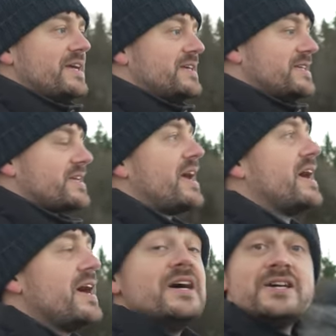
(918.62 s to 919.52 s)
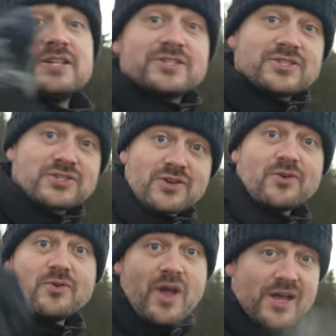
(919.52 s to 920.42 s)
is
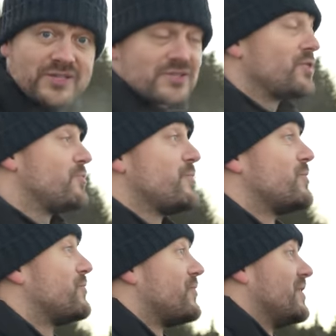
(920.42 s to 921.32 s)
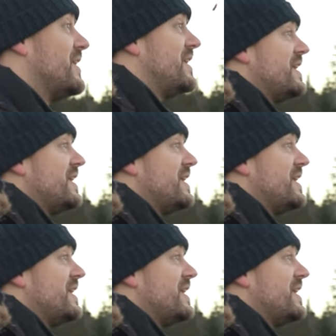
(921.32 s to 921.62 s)
so, so beautiful.